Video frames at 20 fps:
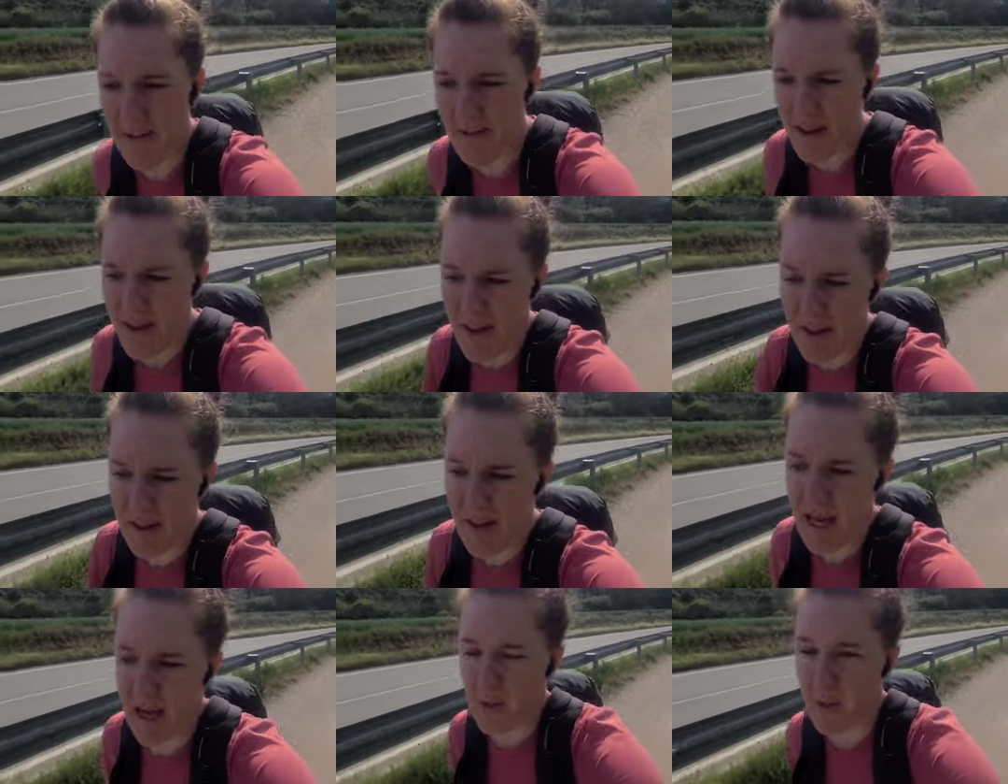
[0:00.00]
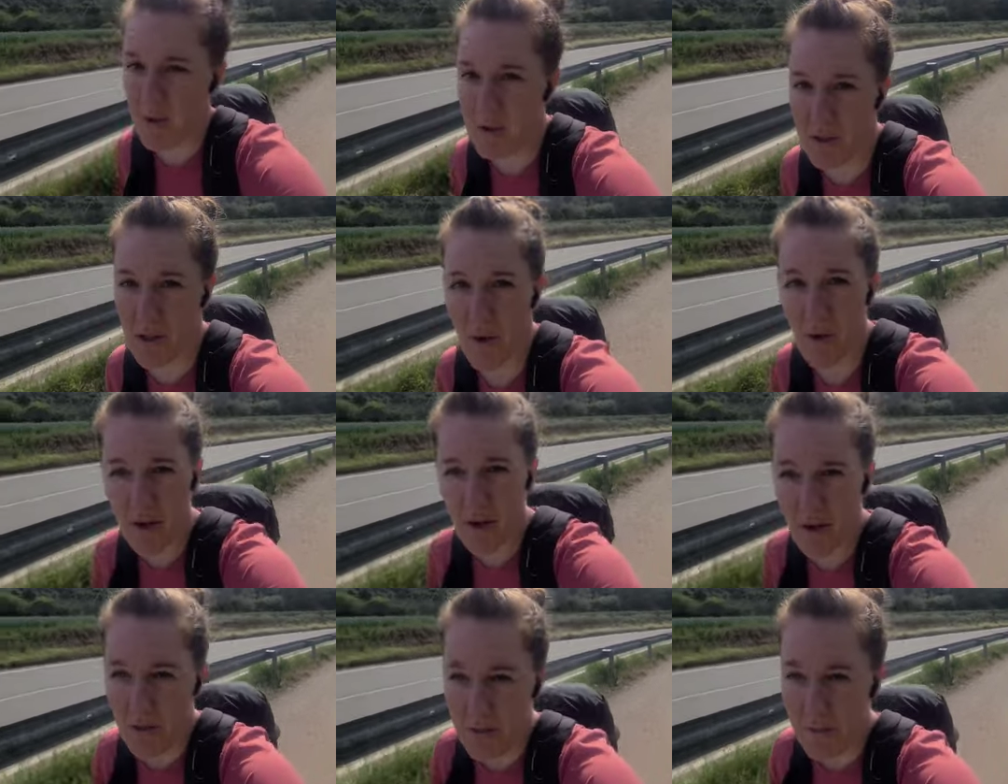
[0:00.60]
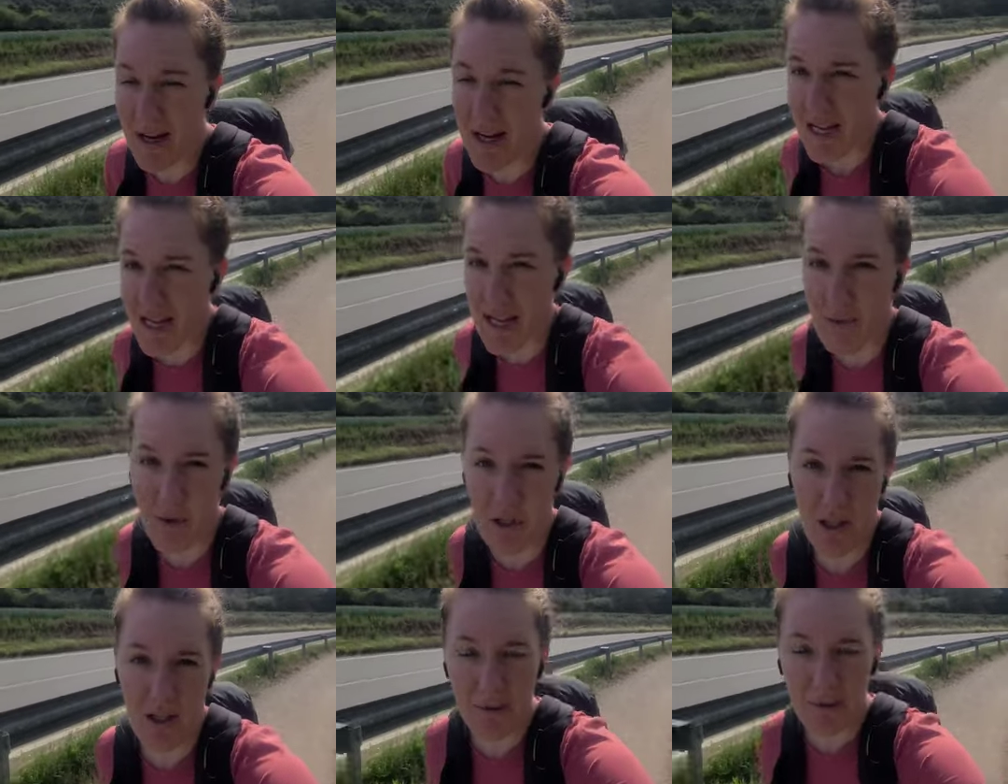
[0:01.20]
evident that what was going on with my
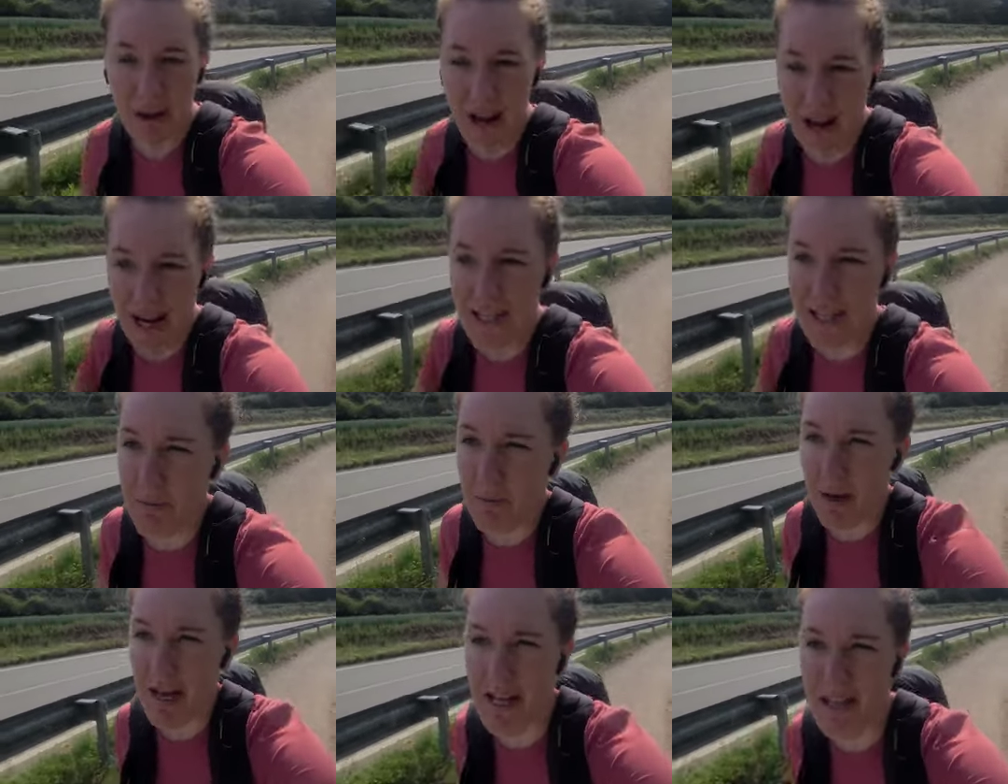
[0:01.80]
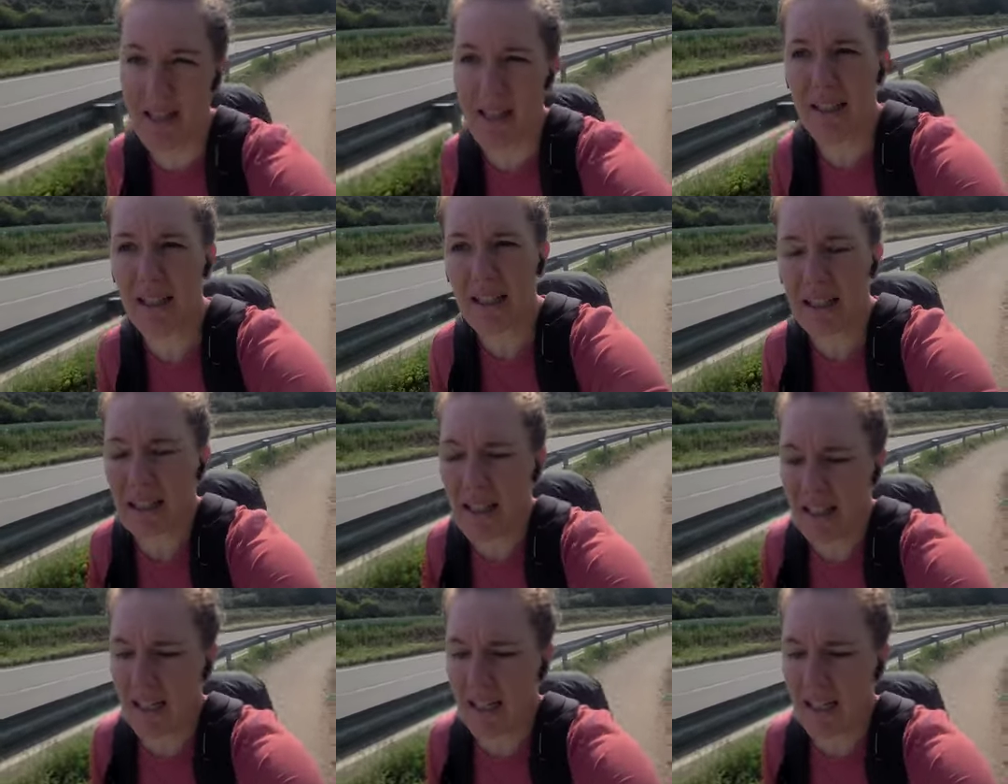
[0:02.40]
knee was just my IT band,